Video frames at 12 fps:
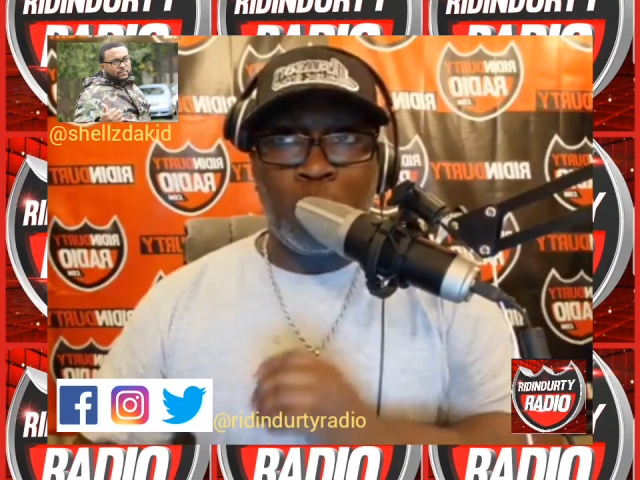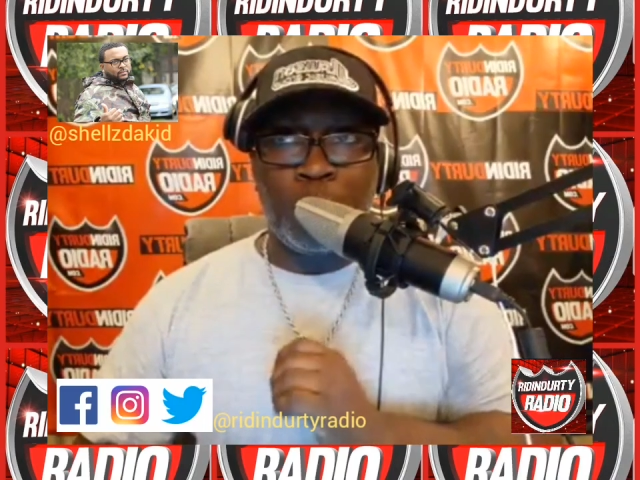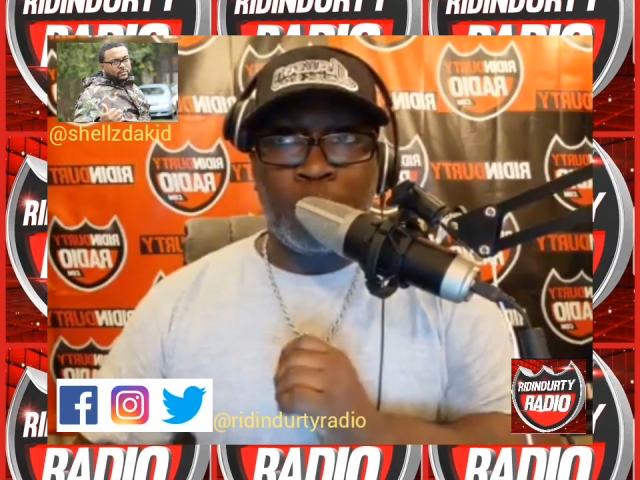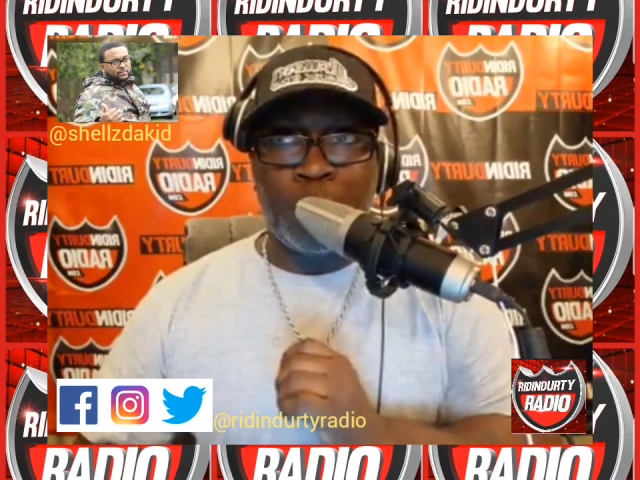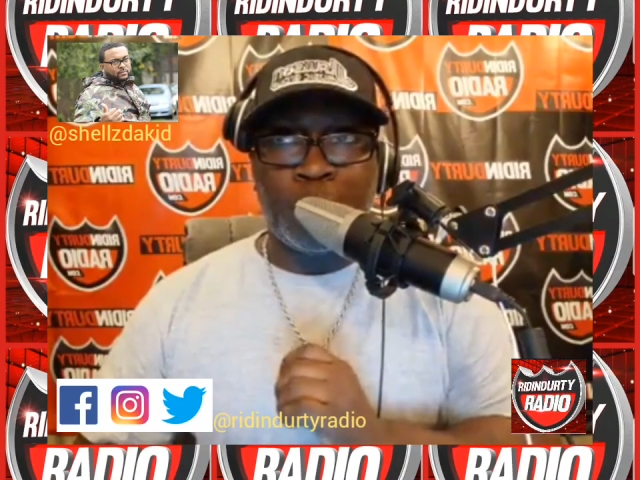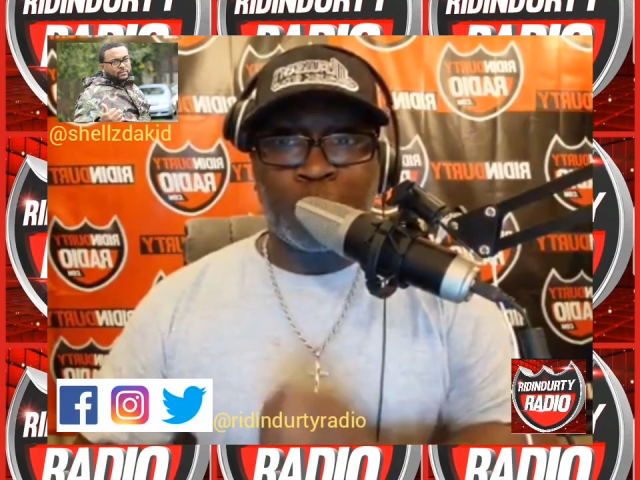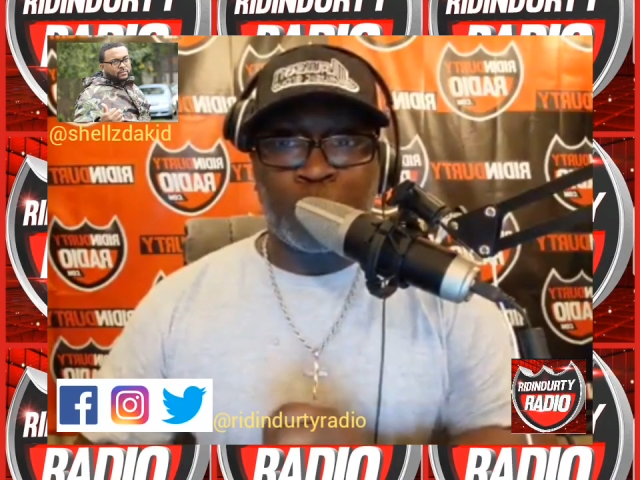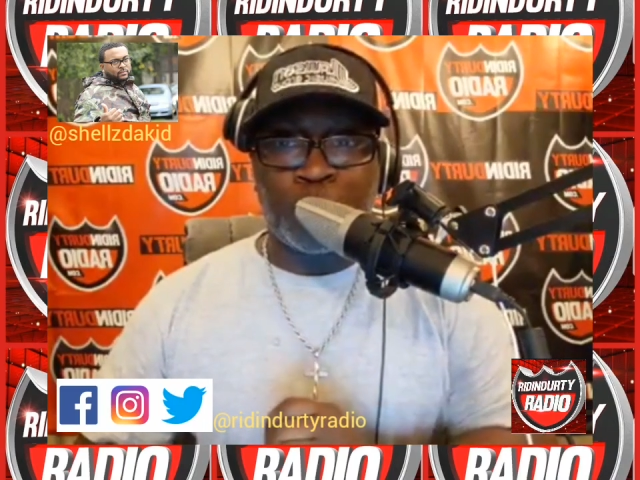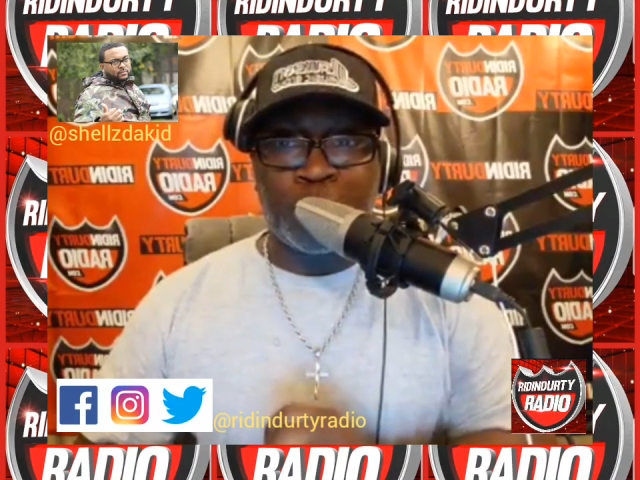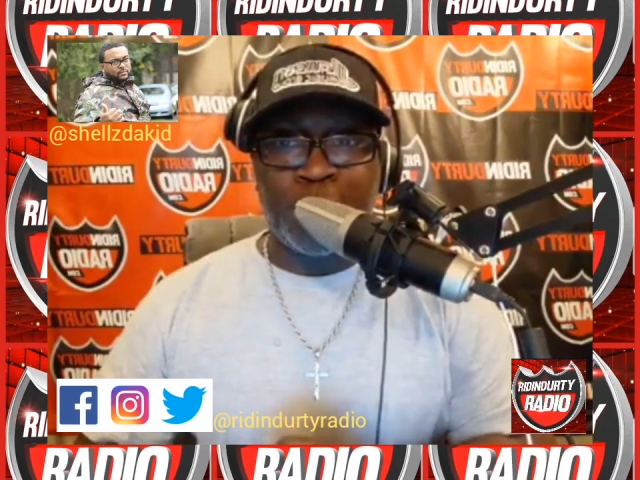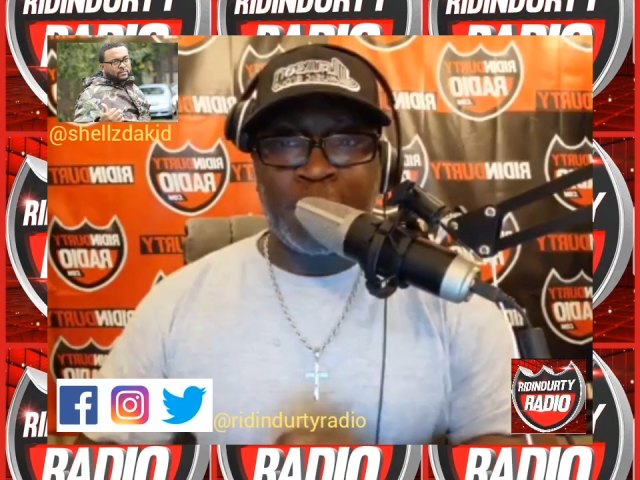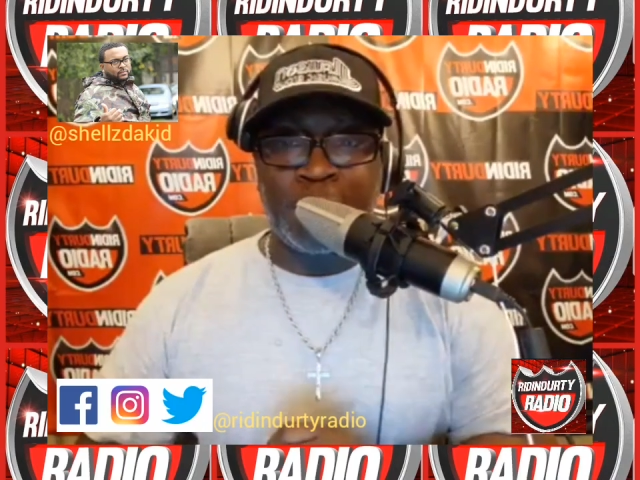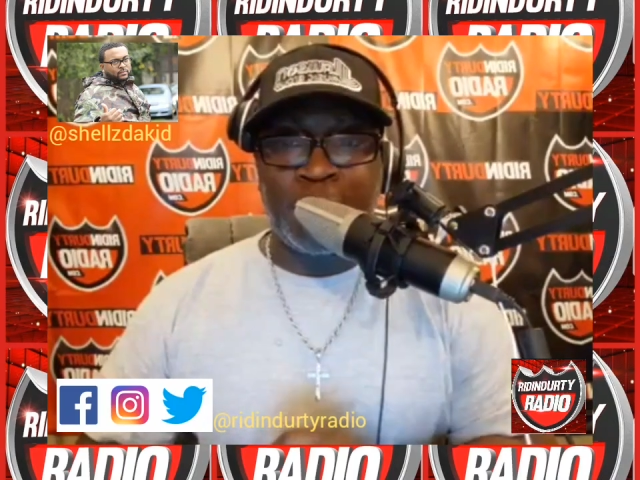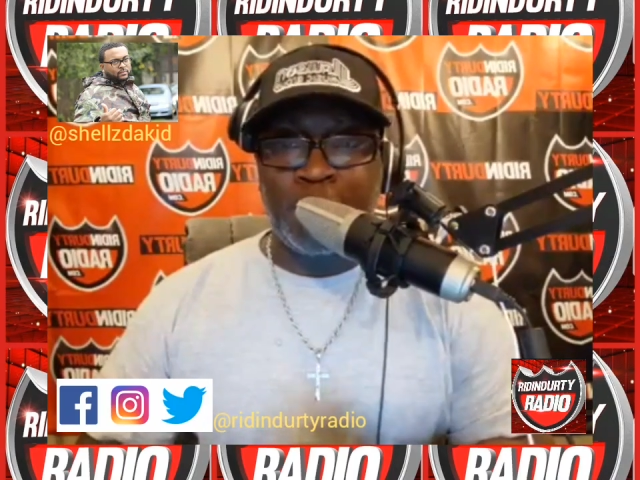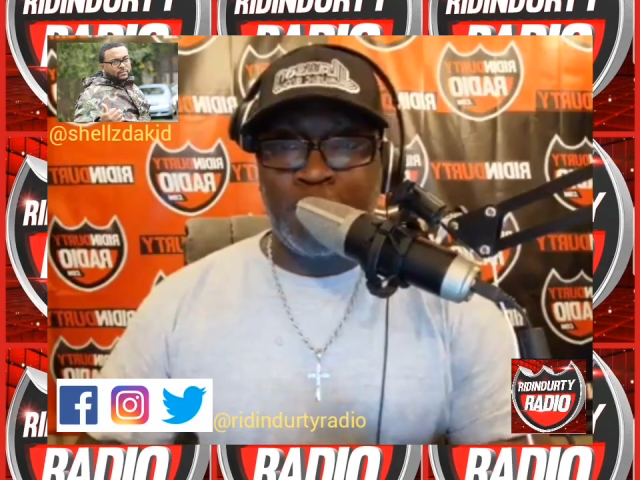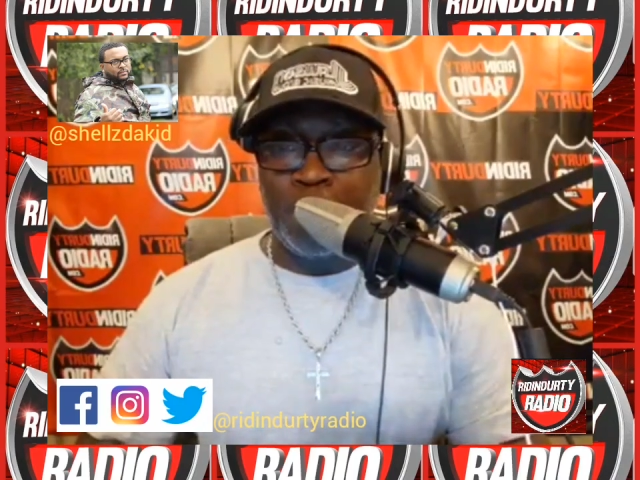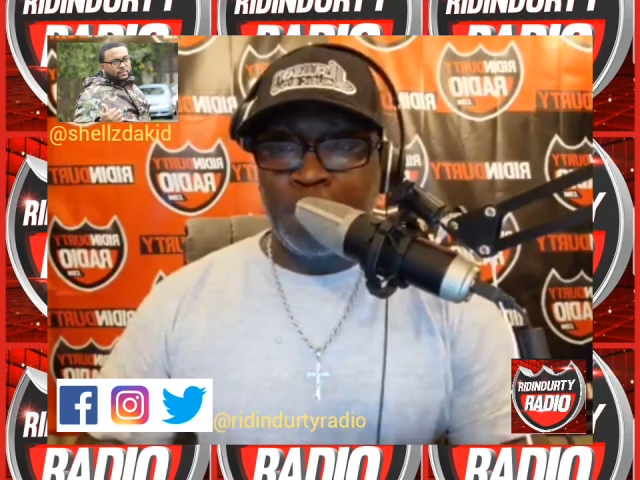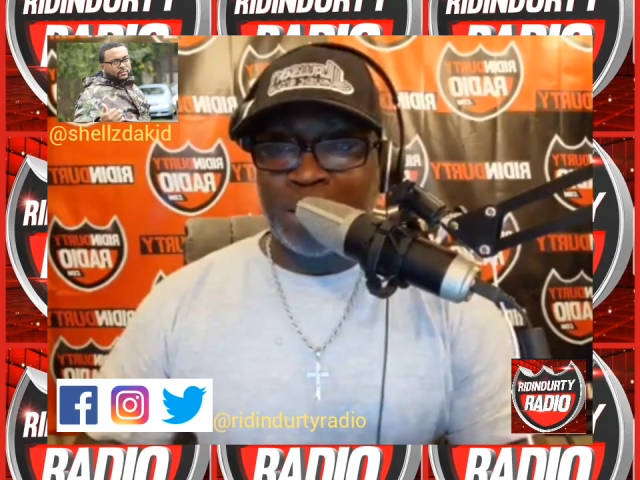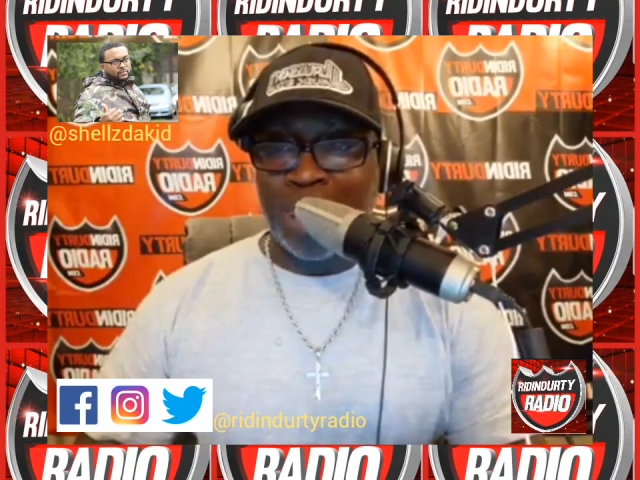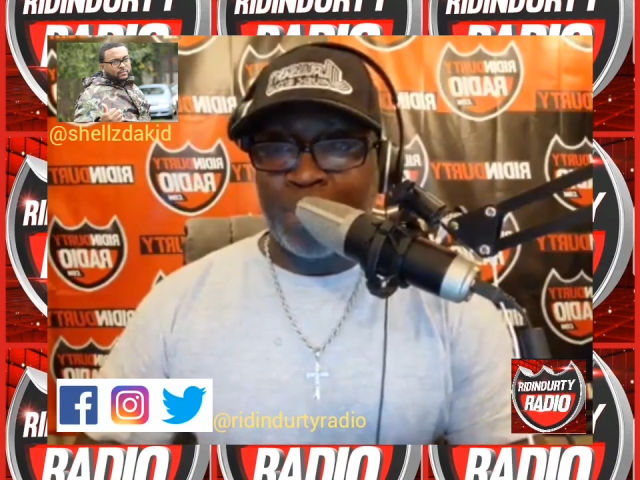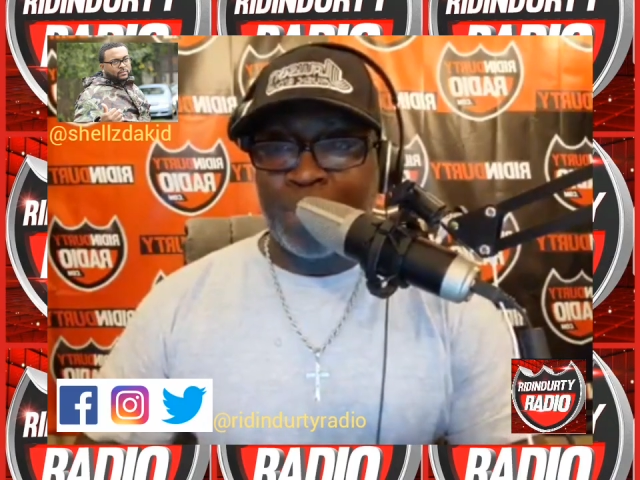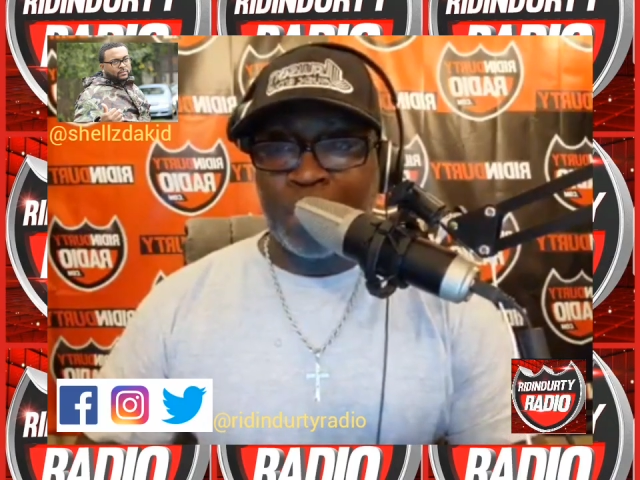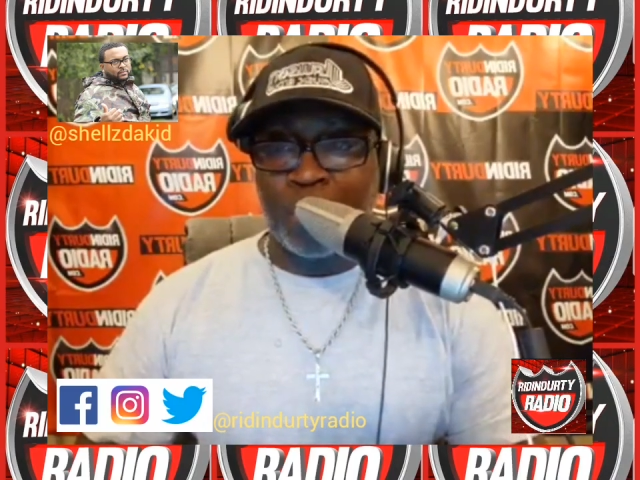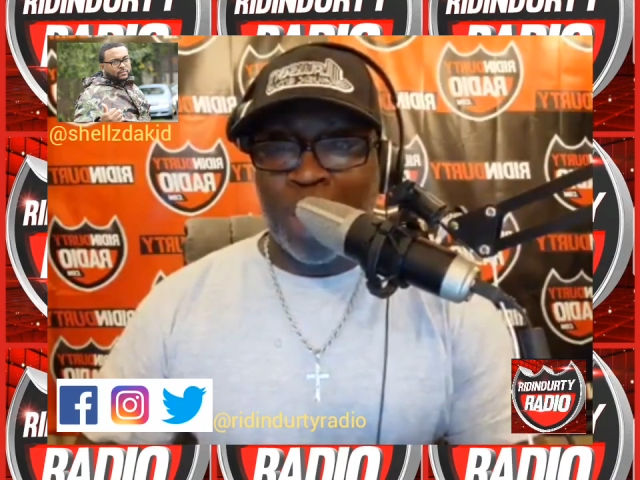the search engine, type
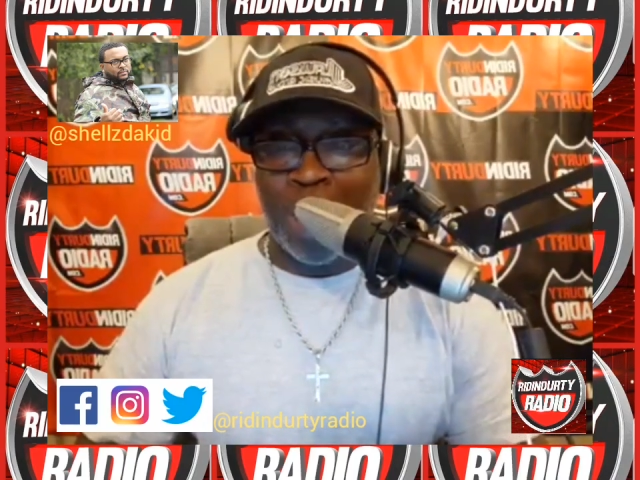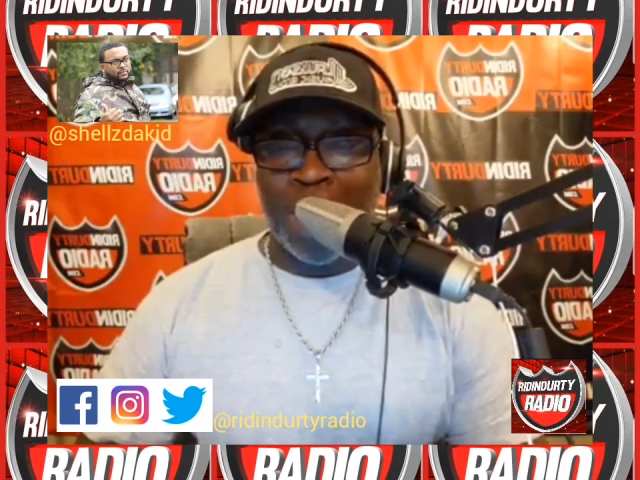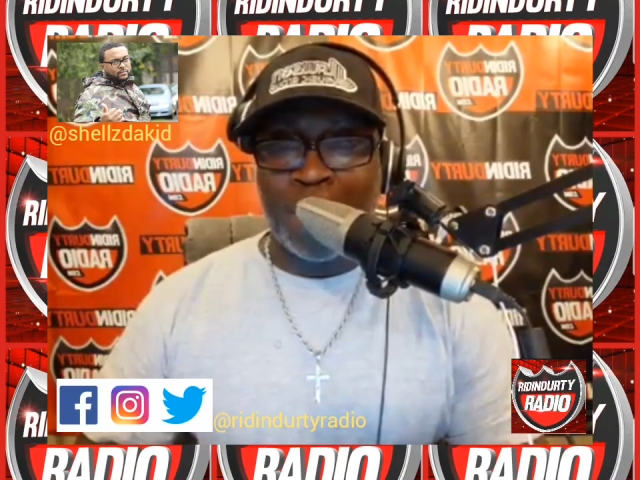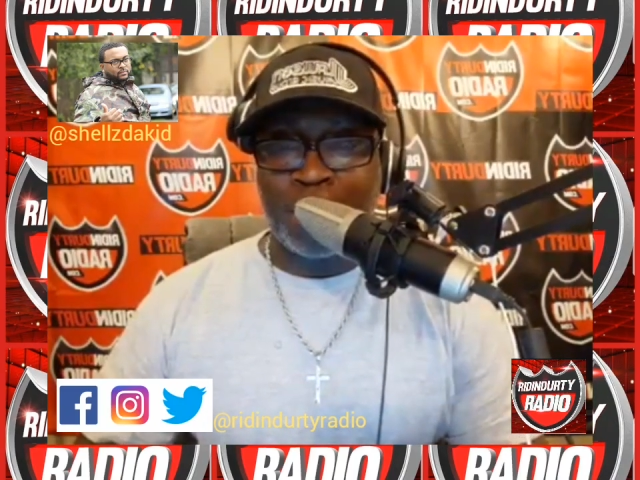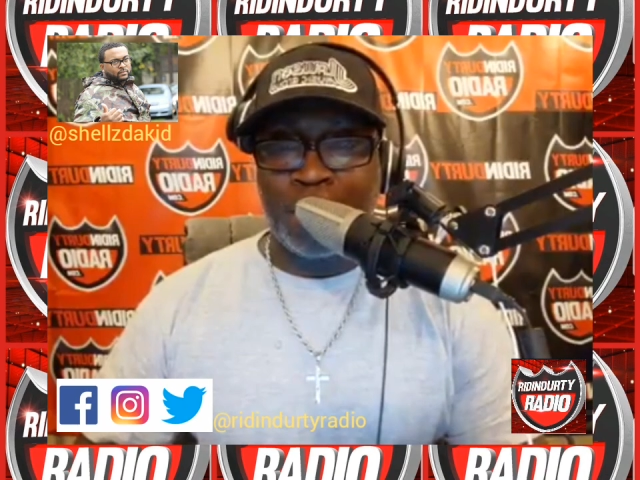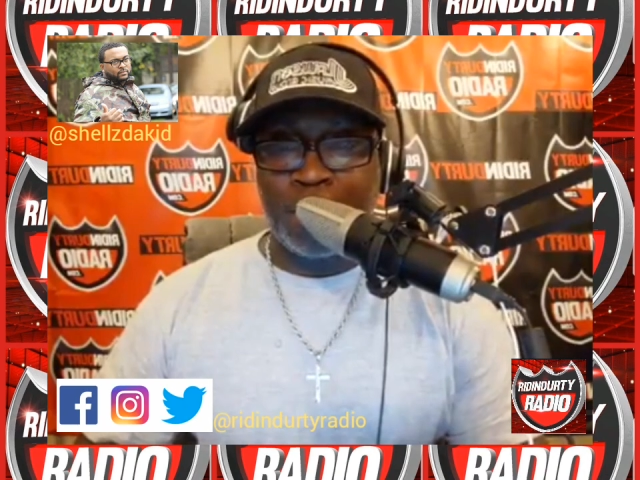in RIDE,